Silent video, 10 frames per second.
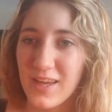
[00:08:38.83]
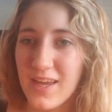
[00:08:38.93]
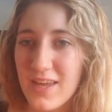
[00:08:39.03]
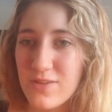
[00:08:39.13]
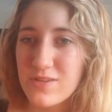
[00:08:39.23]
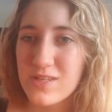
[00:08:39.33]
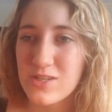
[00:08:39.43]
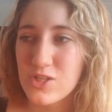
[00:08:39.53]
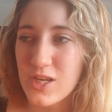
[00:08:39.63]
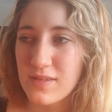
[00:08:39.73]
hey, there's
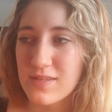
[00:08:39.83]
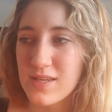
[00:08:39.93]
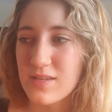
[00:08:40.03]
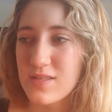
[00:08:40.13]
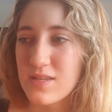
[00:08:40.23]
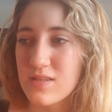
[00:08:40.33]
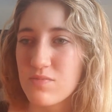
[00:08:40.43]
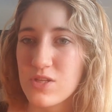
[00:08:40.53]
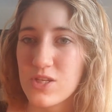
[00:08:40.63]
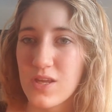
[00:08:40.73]
this chick that sells things
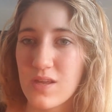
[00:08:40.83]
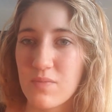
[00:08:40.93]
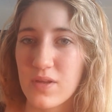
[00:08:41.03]
in Michigan,